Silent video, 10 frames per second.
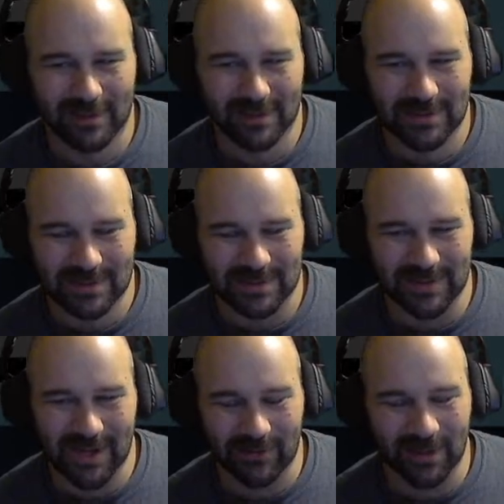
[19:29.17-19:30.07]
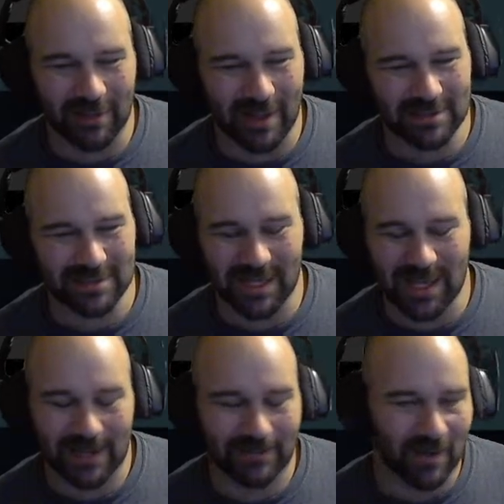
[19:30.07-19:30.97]
So not really a lot to
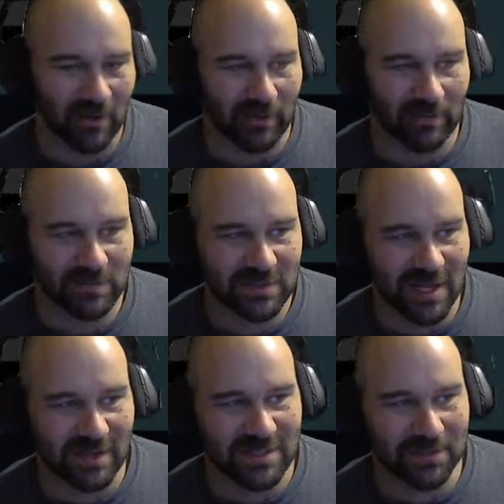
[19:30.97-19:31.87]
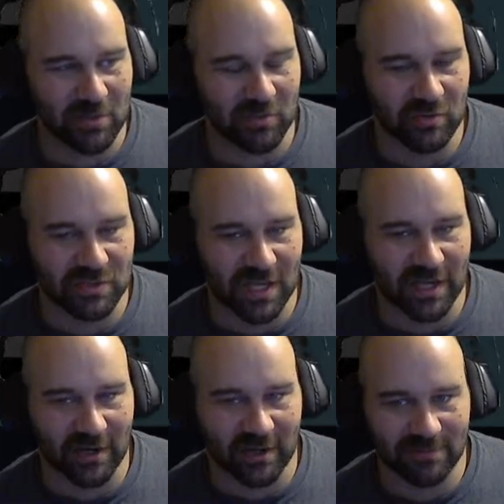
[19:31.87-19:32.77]
say. They're kind of typical
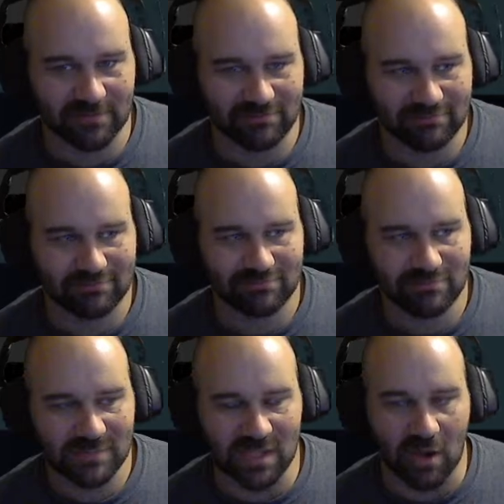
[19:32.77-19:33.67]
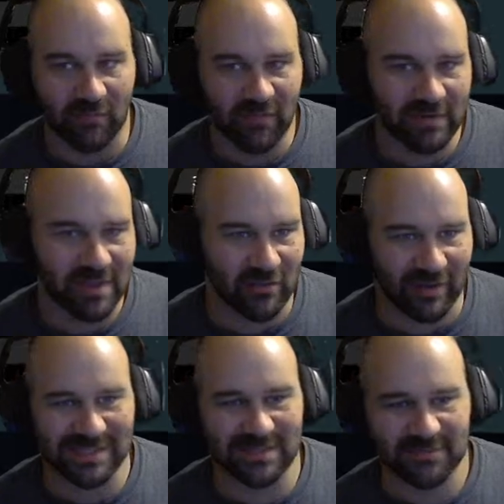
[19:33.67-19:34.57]
Crusader. So fairly
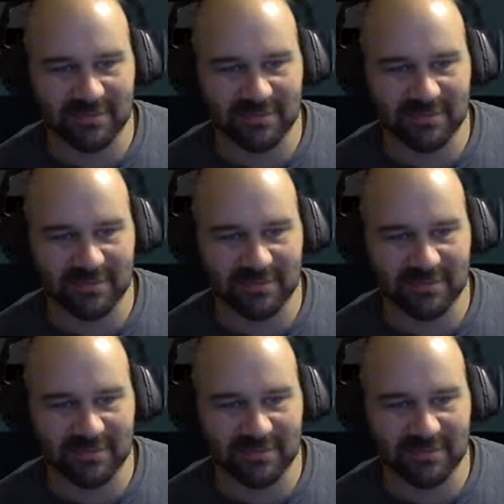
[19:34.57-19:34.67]
aggressive.